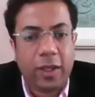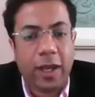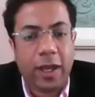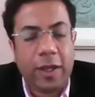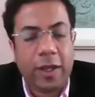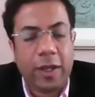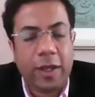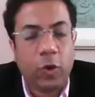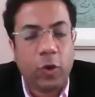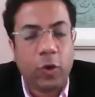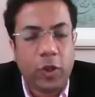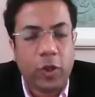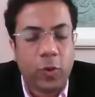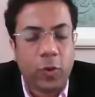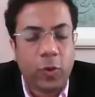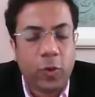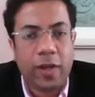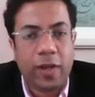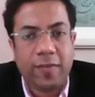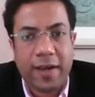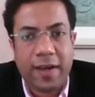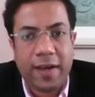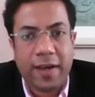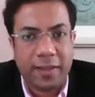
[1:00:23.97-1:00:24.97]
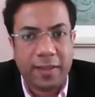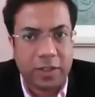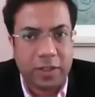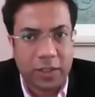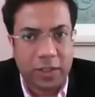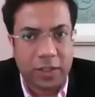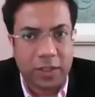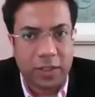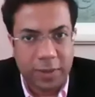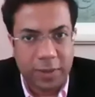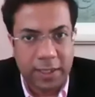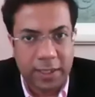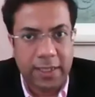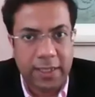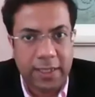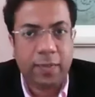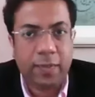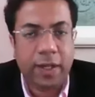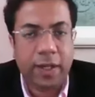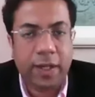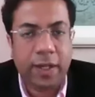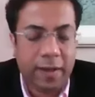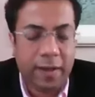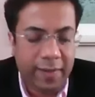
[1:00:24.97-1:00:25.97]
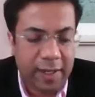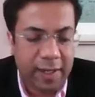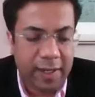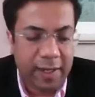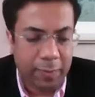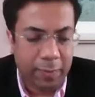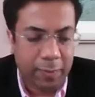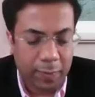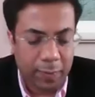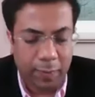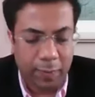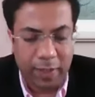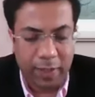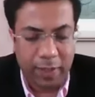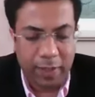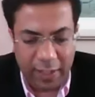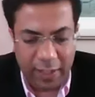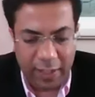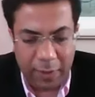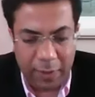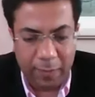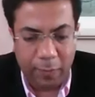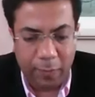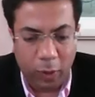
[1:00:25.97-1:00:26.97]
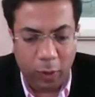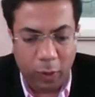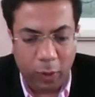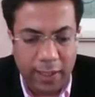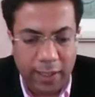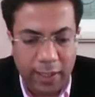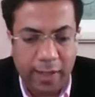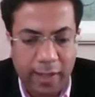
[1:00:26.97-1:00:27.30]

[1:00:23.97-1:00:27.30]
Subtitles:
I know you invest in Germany in developing projects,